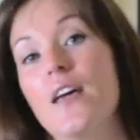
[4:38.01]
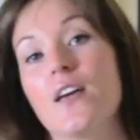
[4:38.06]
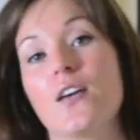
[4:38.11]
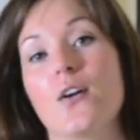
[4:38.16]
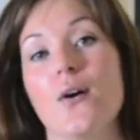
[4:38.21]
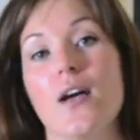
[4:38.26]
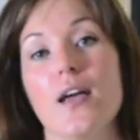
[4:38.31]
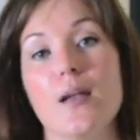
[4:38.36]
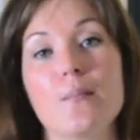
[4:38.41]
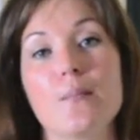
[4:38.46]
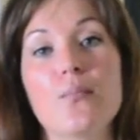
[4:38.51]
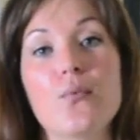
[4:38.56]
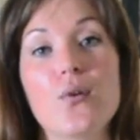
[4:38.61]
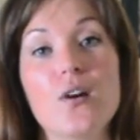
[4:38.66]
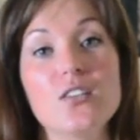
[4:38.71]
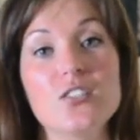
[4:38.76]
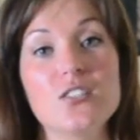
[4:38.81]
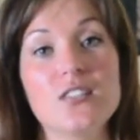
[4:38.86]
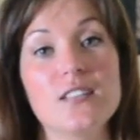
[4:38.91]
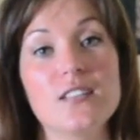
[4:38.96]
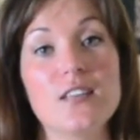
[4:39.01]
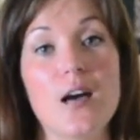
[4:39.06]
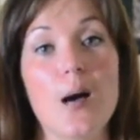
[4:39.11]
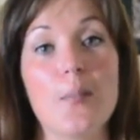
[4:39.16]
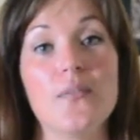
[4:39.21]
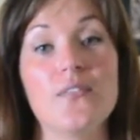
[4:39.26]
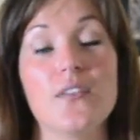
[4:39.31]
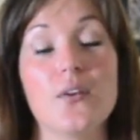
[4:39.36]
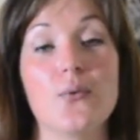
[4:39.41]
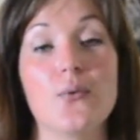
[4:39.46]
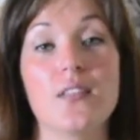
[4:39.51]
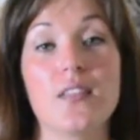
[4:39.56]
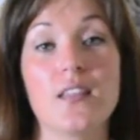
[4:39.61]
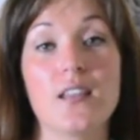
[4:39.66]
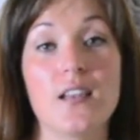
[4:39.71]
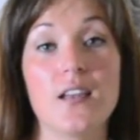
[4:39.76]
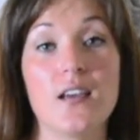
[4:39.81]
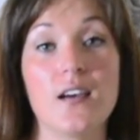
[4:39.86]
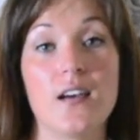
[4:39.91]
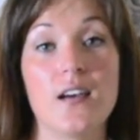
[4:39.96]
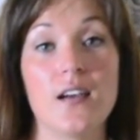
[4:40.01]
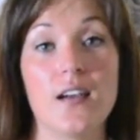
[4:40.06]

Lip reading: go ahead and brush the top of it with an